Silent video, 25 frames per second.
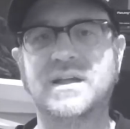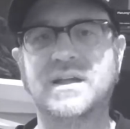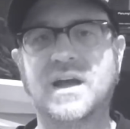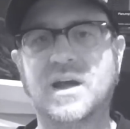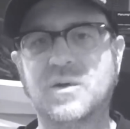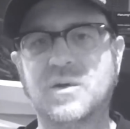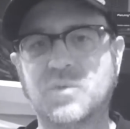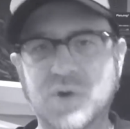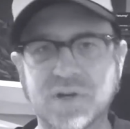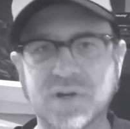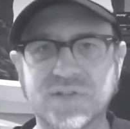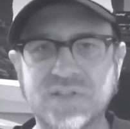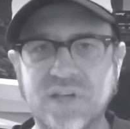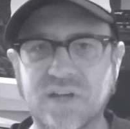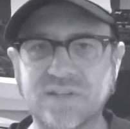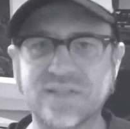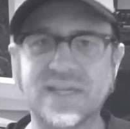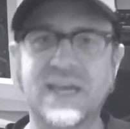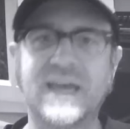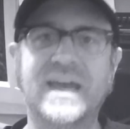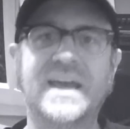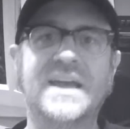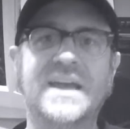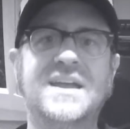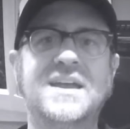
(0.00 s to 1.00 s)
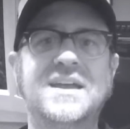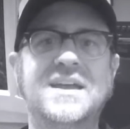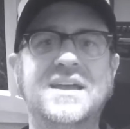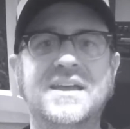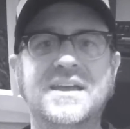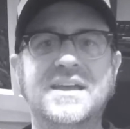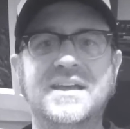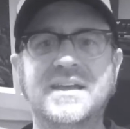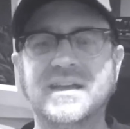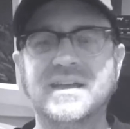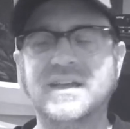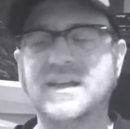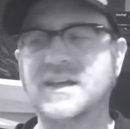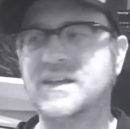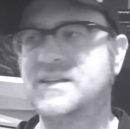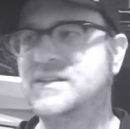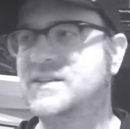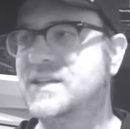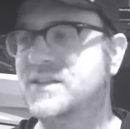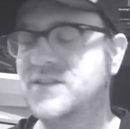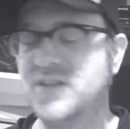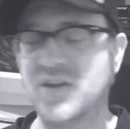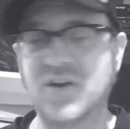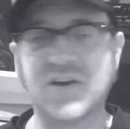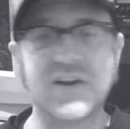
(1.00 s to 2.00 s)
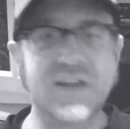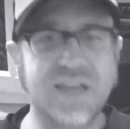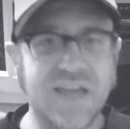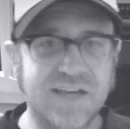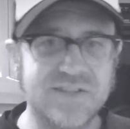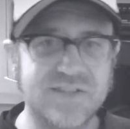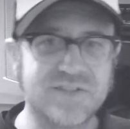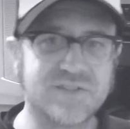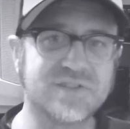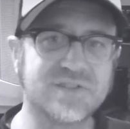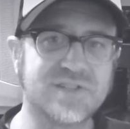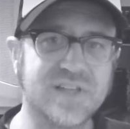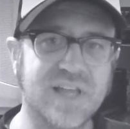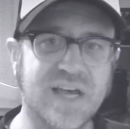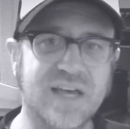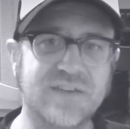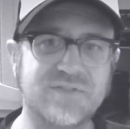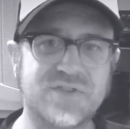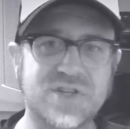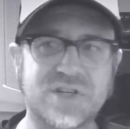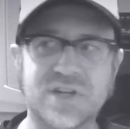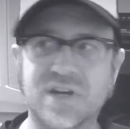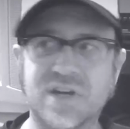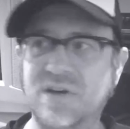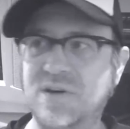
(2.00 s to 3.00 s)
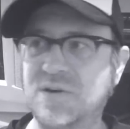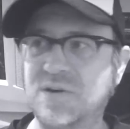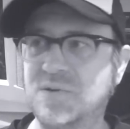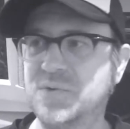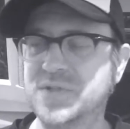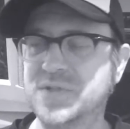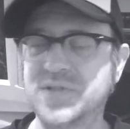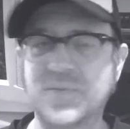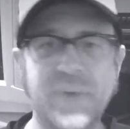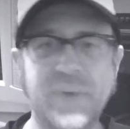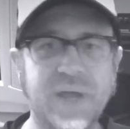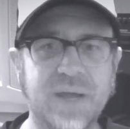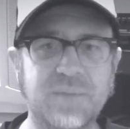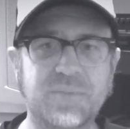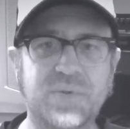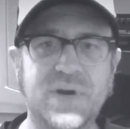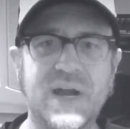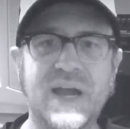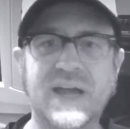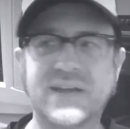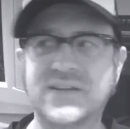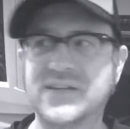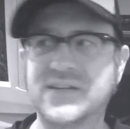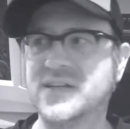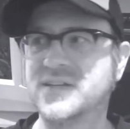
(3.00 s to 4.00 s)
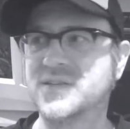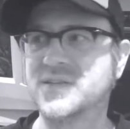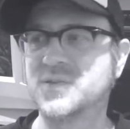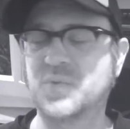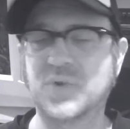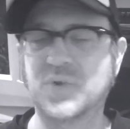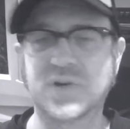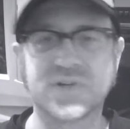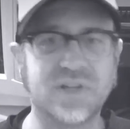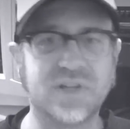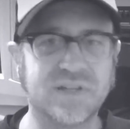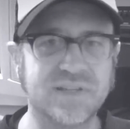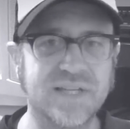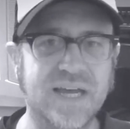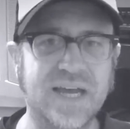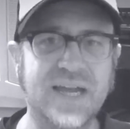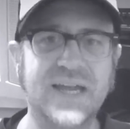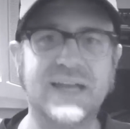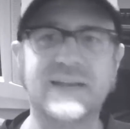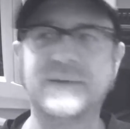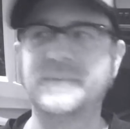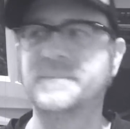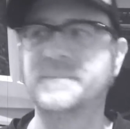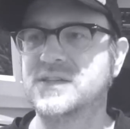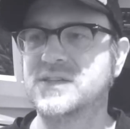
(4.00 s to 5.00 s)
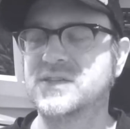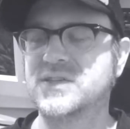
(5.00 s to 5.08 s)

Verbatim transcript: I worked all day, did the Artcasters live show, went to band practice, worked all night.